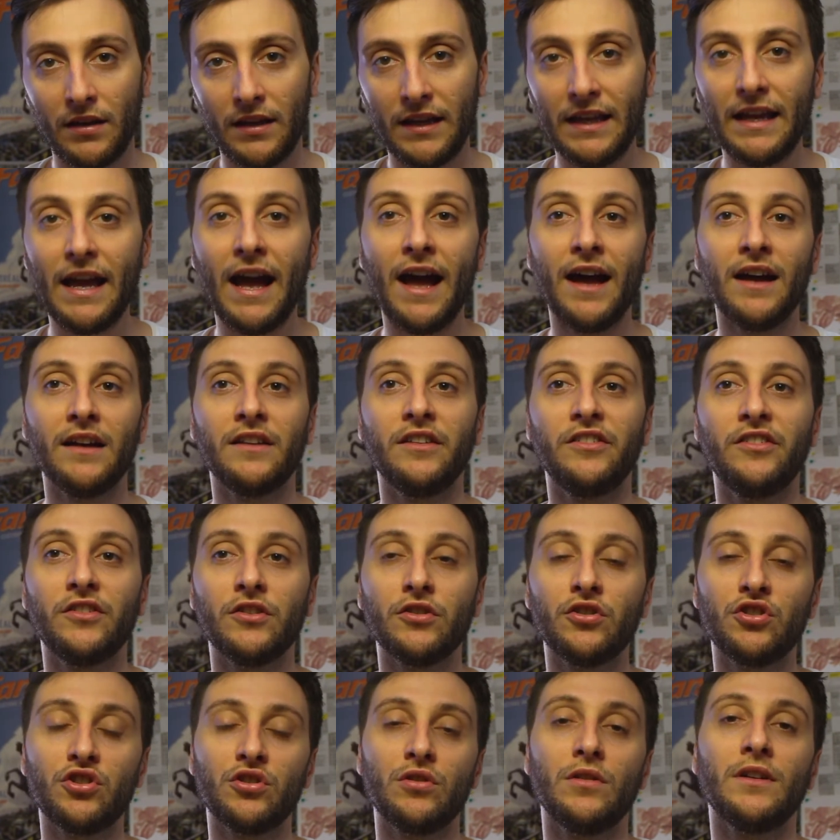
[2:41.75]
He has
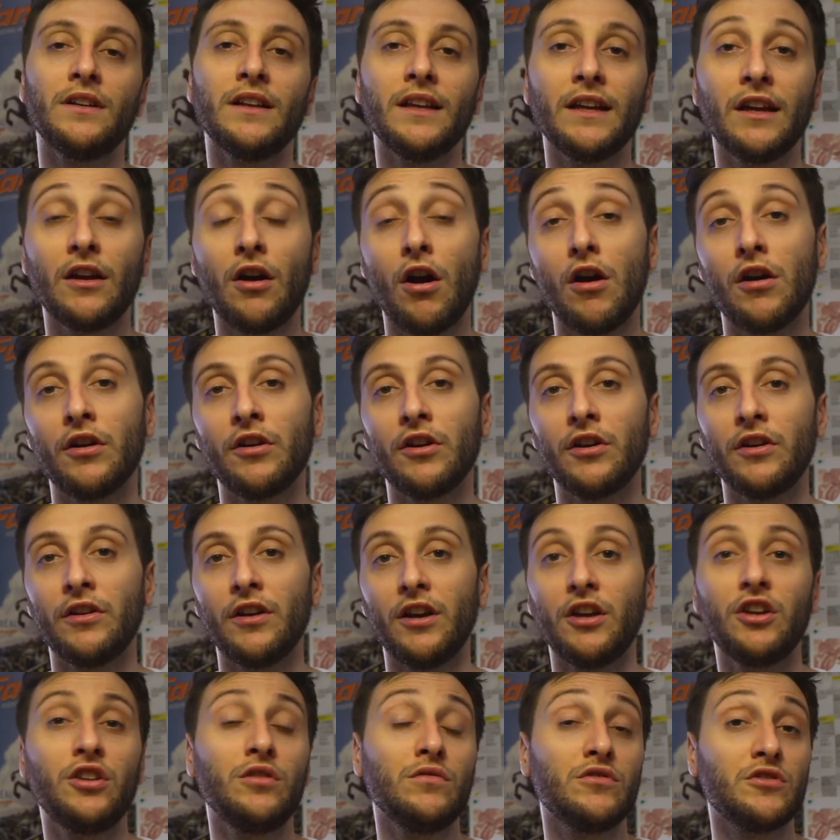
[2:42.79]
assuredly garnered a
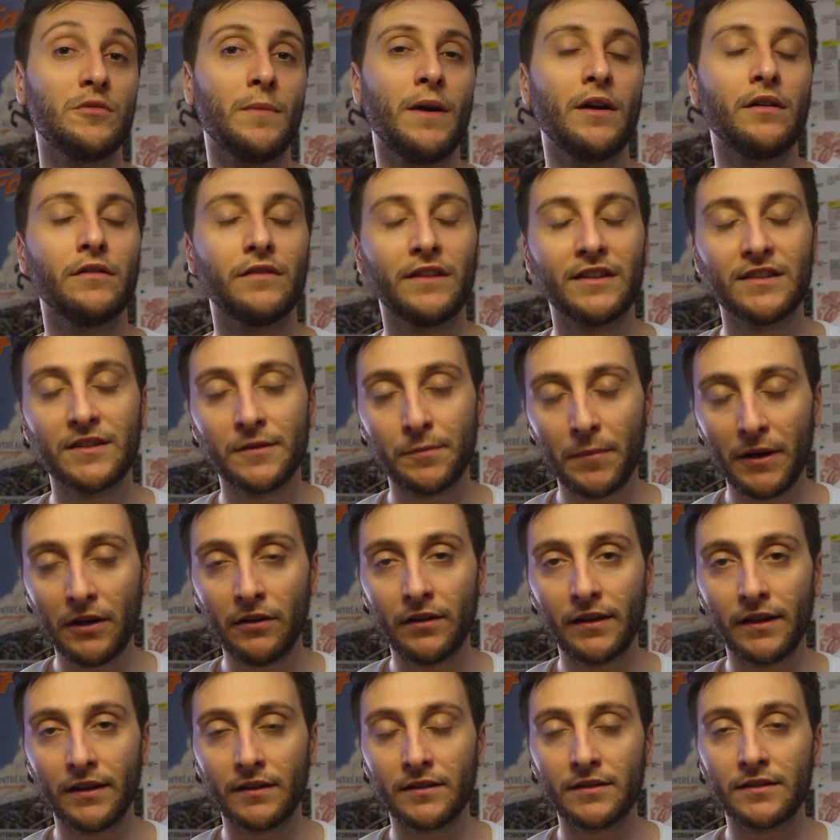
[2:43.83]
huge amount of
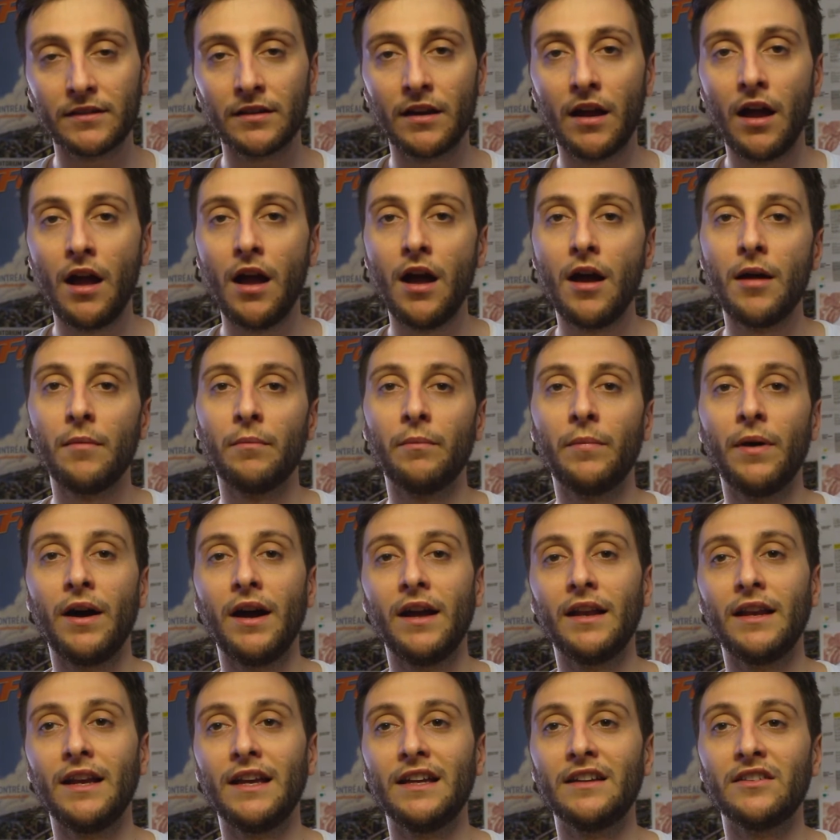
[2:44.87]
experience,
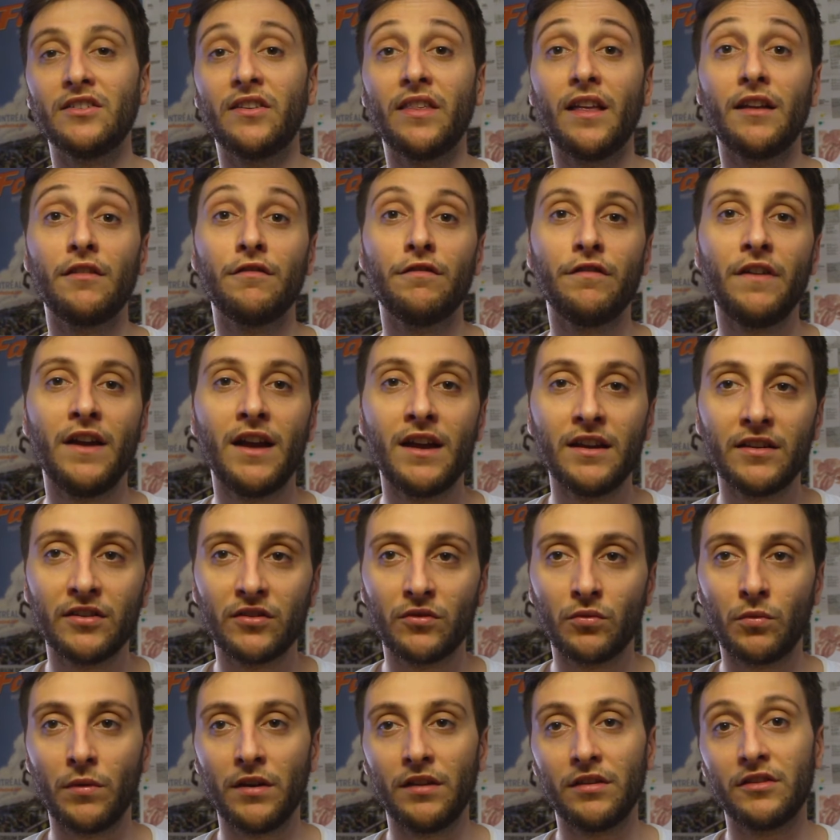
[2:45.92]
but is then
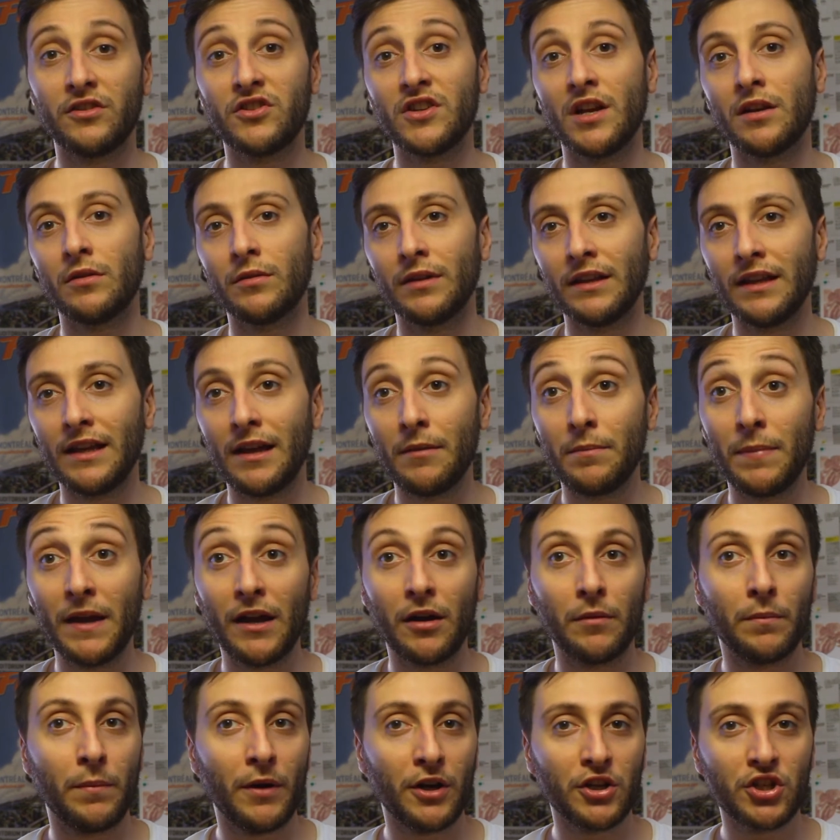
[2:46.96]
faced with generally a
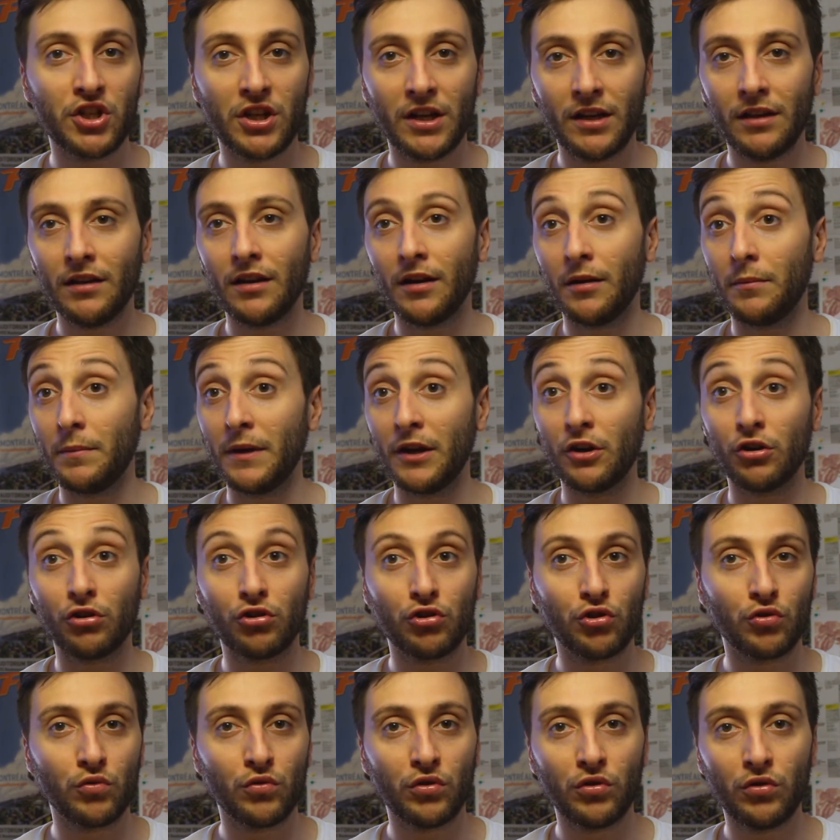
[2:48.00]
bigger budget, a bigger
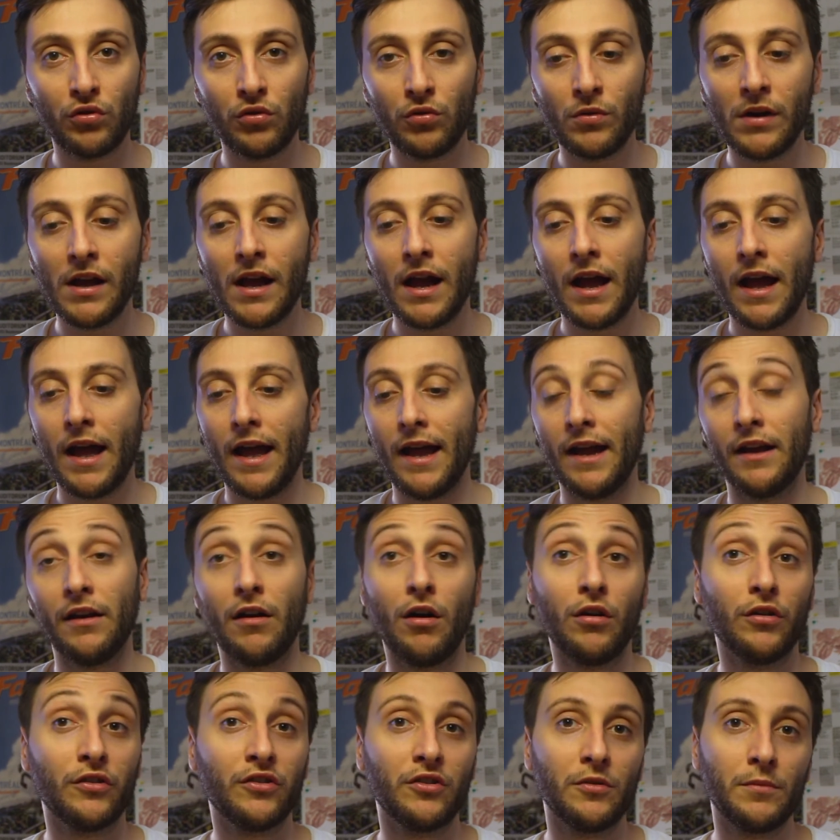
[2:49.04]
crew, and
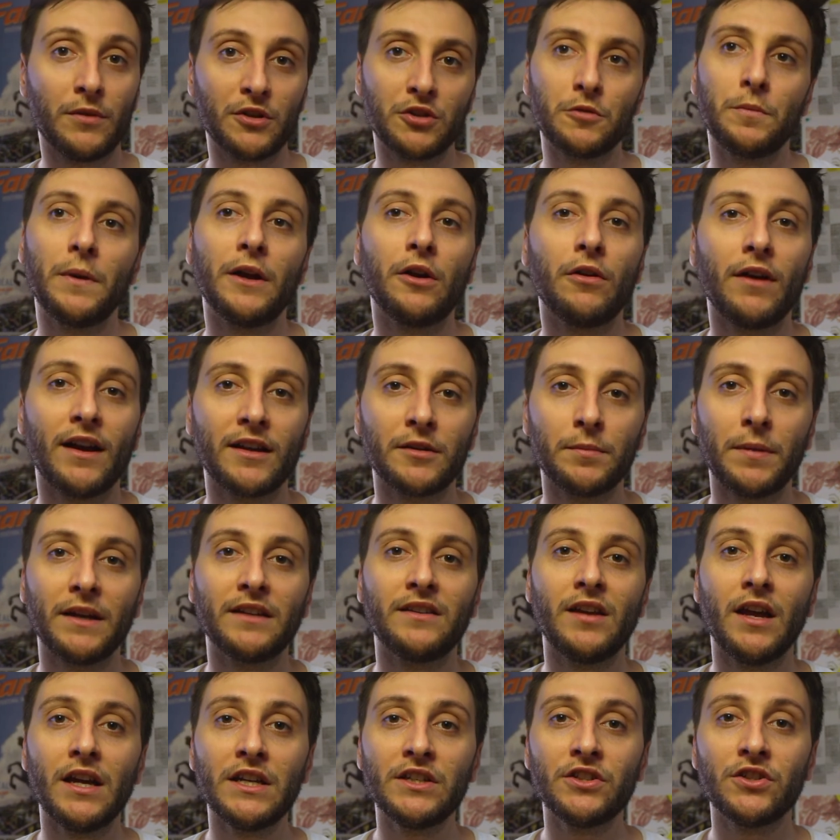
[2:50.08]
also much bigger
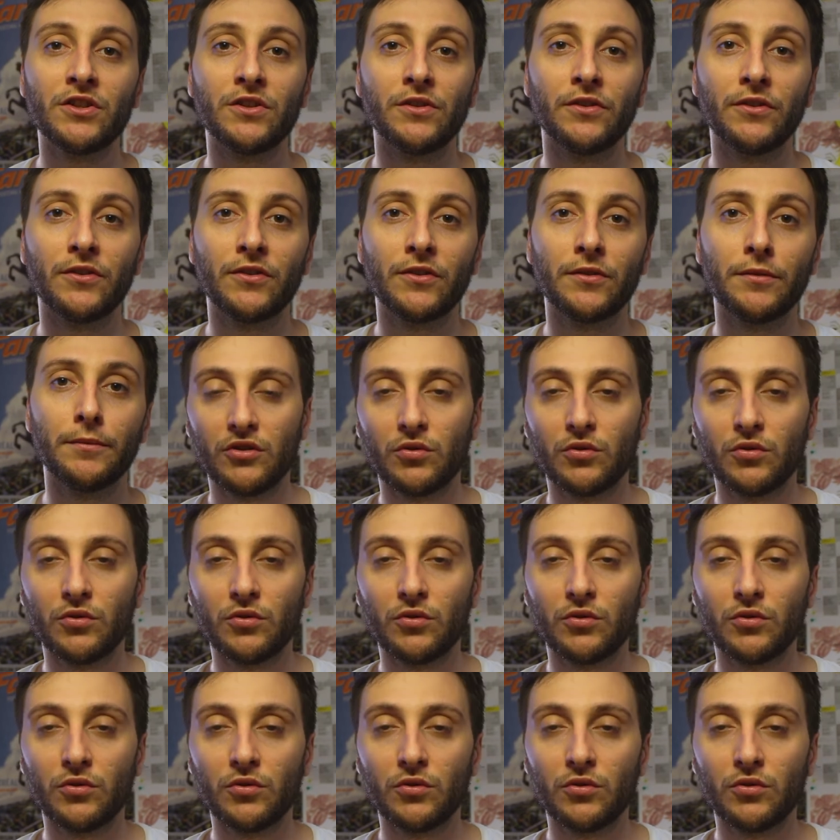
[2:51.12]
expectations.